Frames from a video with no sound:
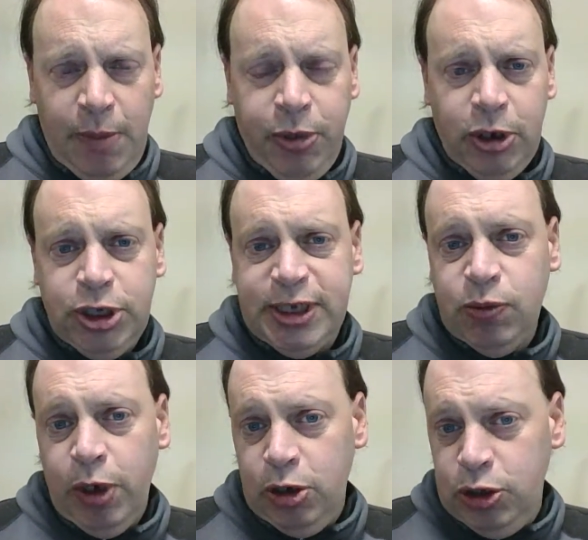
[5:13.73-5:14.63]
purchase
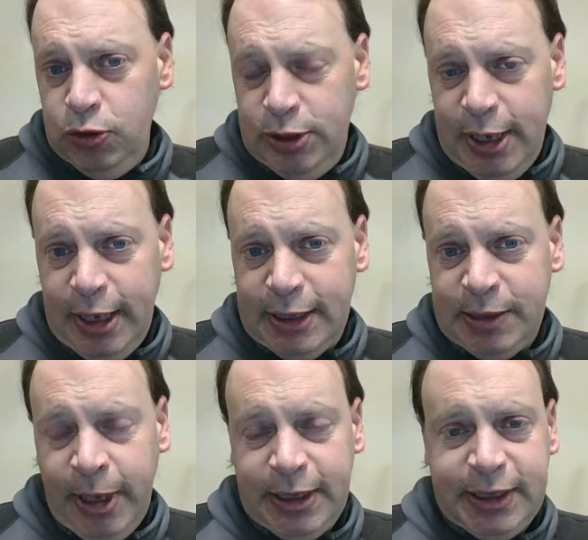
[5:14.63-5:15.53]
one or two
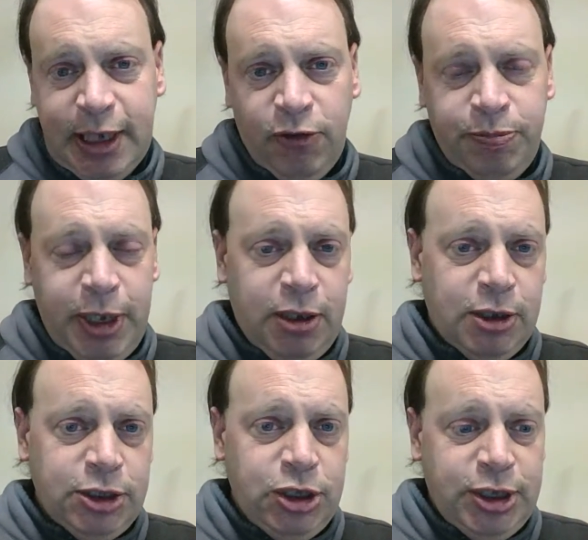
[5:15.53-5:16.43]
tickets myself,
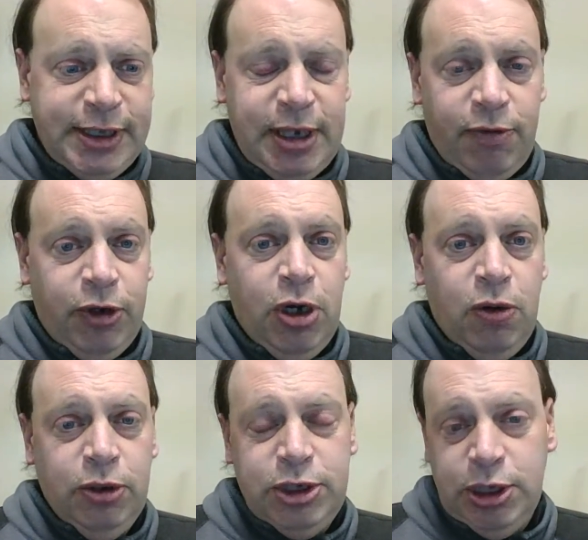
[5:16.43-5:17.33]
because you just never
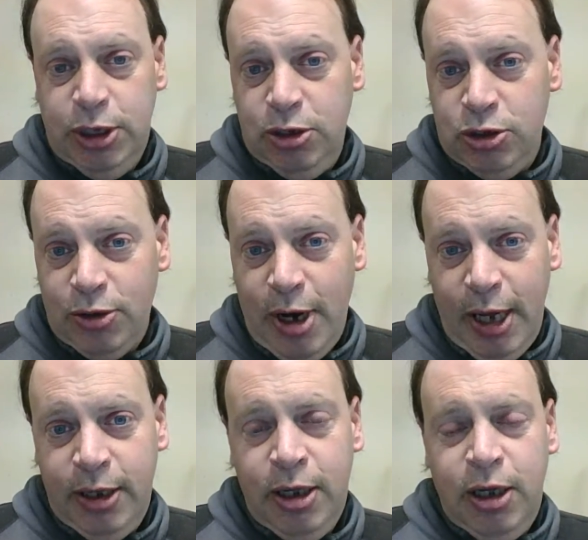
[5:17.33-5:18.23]
know until you
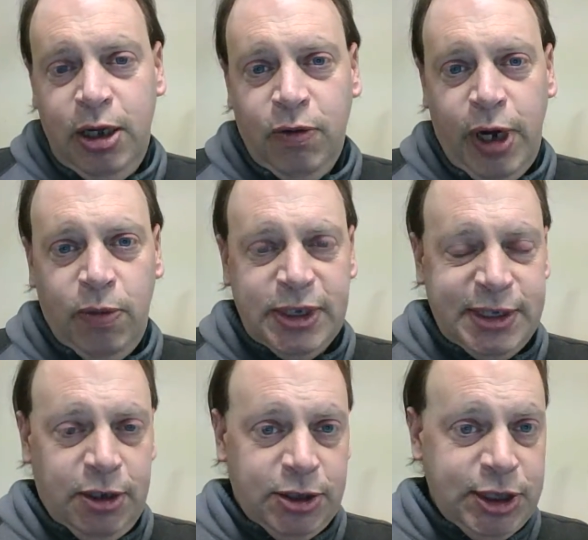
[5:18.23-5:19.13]
try, right?
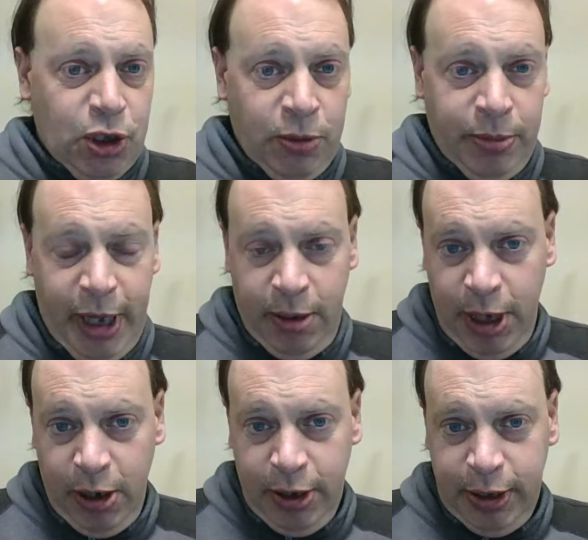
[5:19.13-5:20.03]
Wasn't there a song by
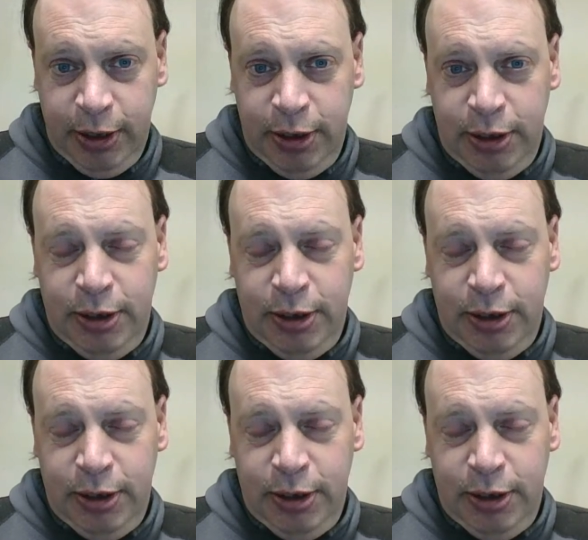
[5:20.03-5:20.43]
America?